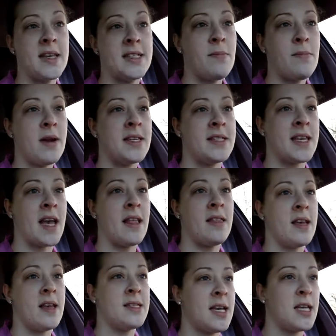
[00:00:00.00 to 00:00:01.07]
somebody's getting
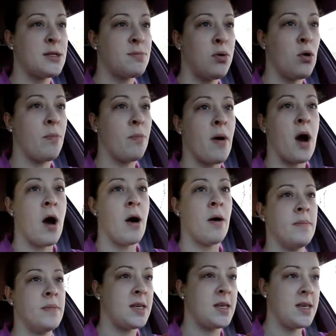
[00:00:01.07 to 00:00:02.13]
their cesspool
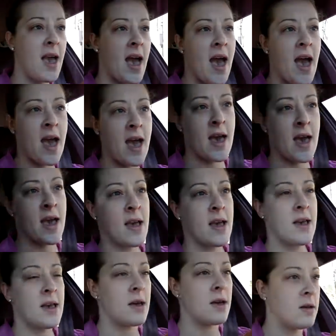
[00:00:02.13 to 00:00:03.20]
pumped.
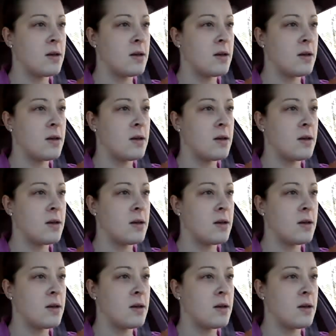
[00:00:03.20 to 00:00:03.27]
Yay!